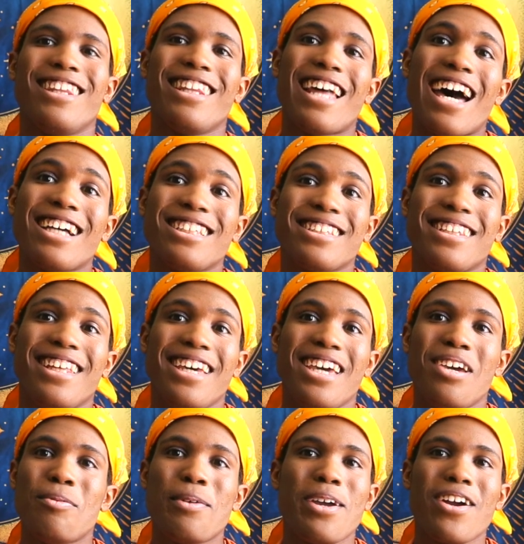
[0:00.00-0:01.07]

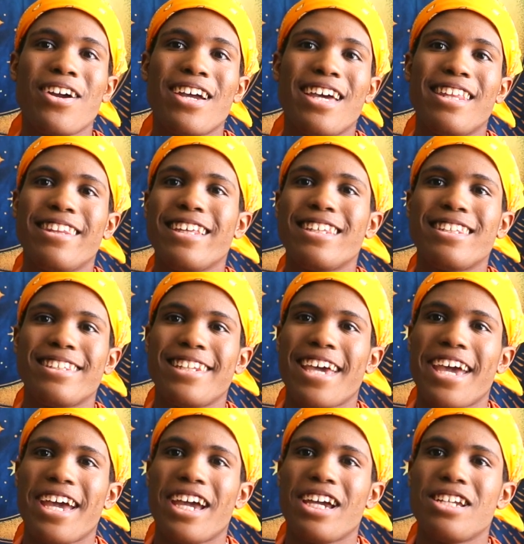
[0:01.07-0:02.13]
Lastly, we're in the
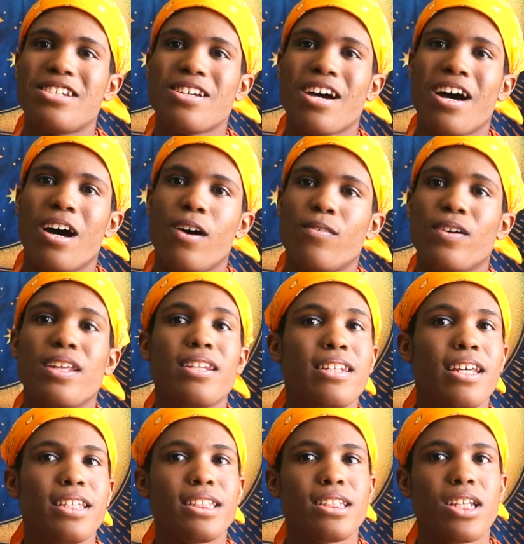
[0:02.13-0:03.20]
stage of
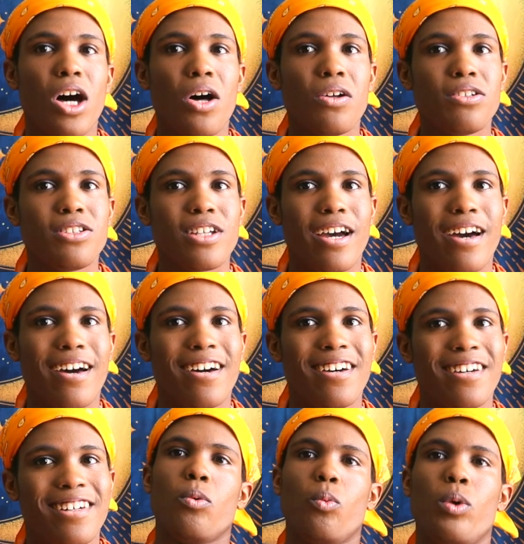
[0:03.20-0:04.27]

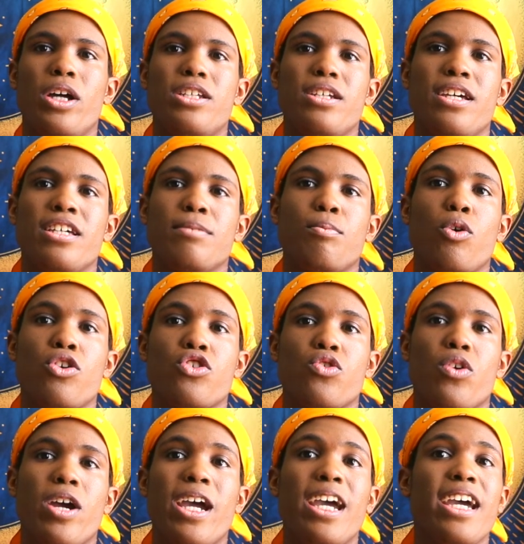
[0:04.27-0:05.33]
nostalgia, which is
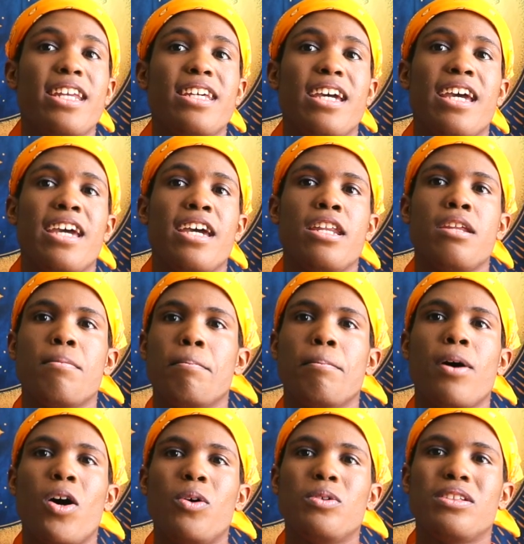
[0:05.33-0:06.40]
portrayed in
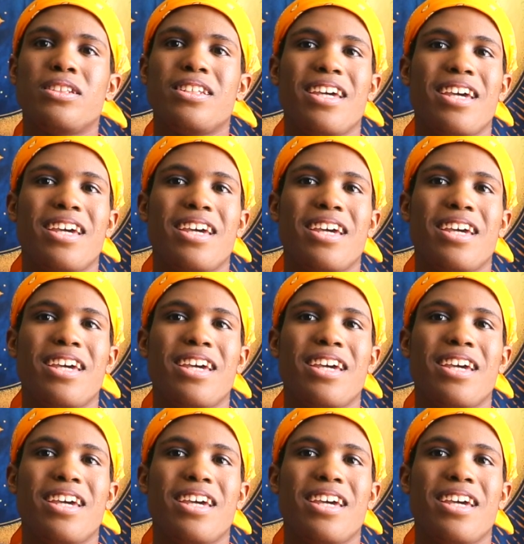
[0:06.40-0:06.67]
most,